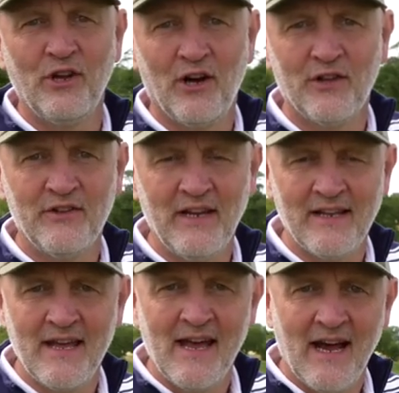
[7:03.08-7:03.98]
yards
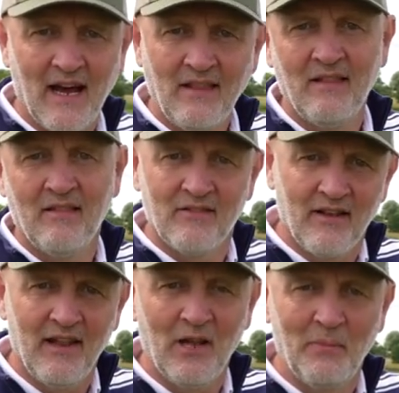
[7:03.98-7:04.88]
in, I think there's a
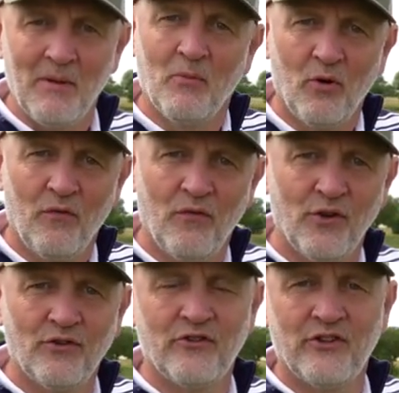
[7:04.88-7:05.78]
little bit more
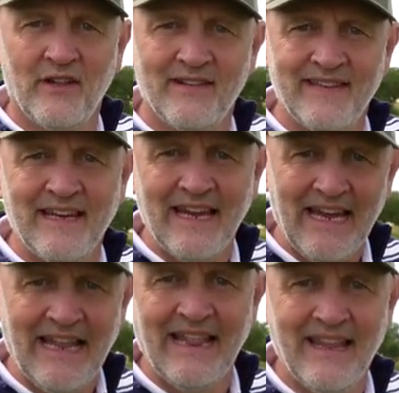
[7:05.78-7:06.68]
versatility
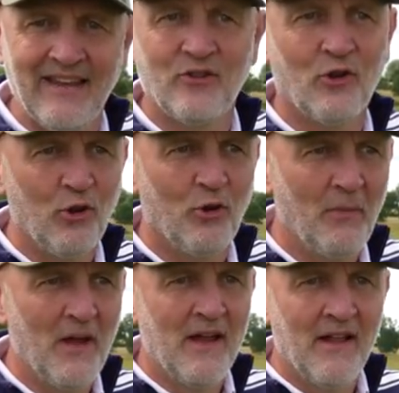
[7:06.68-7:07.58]
in this
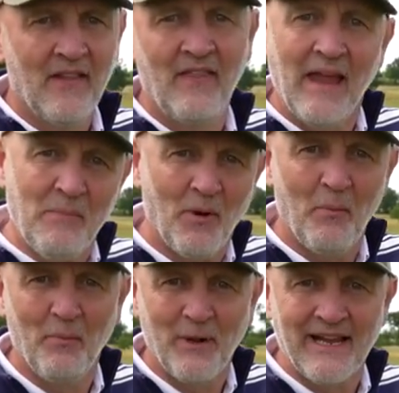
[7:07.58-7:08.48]
club than they
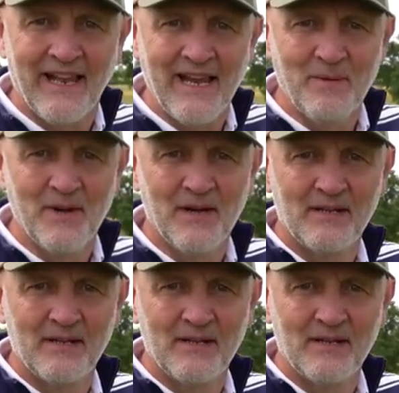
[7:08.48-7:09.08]
probably claim.